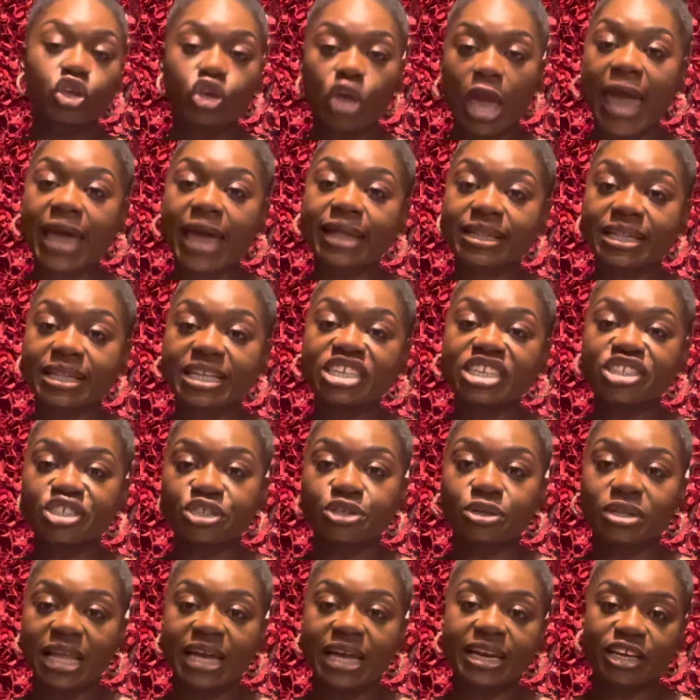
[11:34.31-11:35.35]
At least
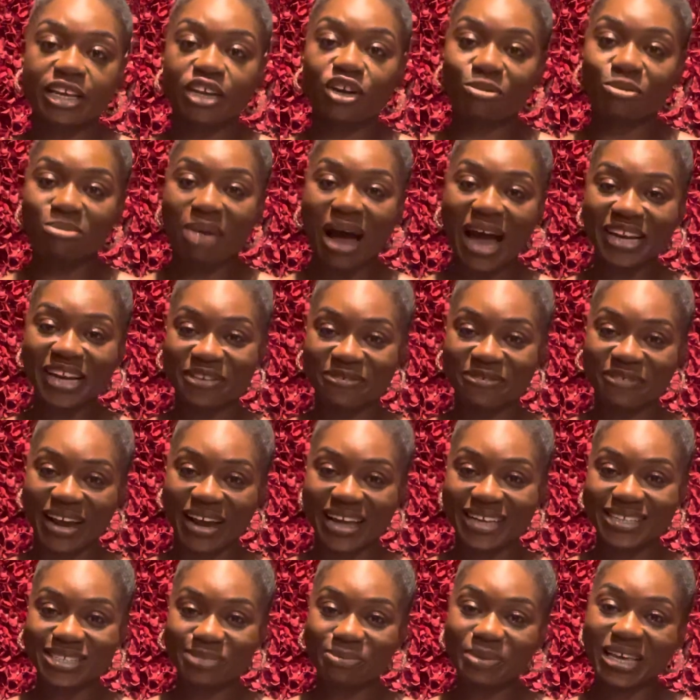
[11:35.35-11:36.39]
you're letting your body
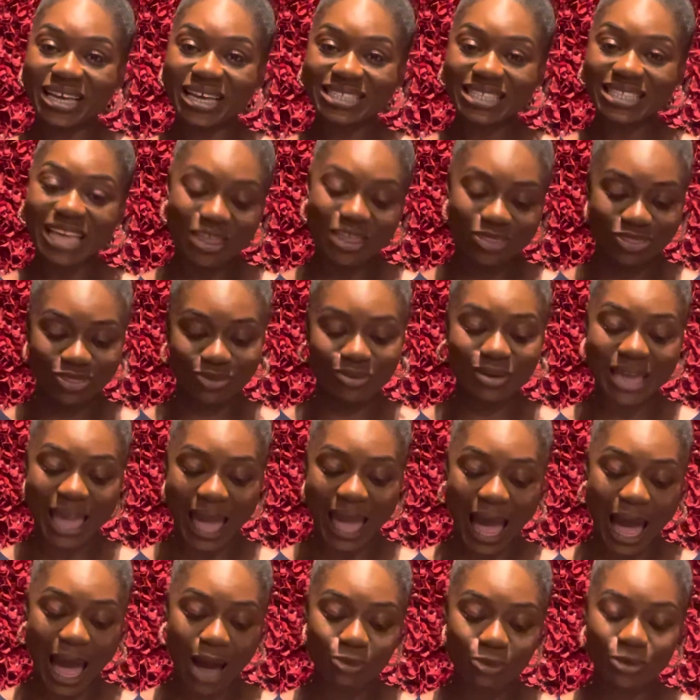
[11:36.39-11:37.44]
rest, because at 3
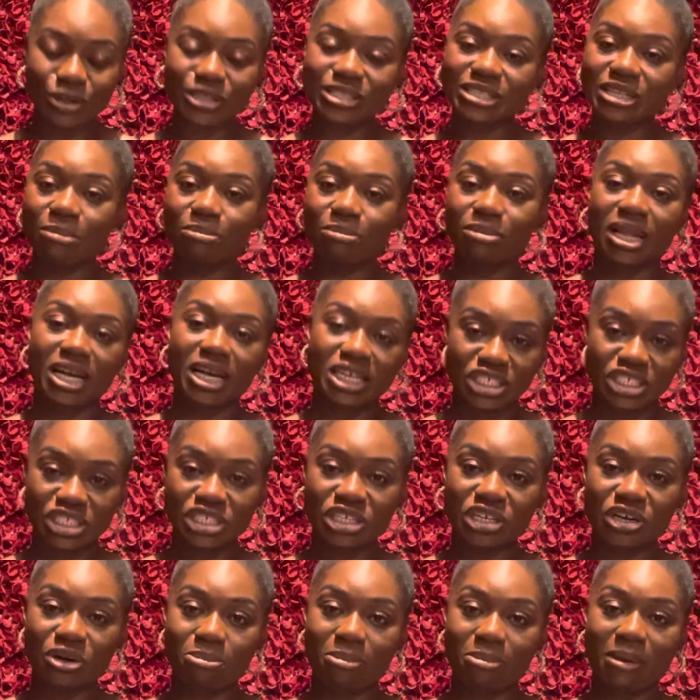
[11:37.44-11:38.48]
hours, the blood sugar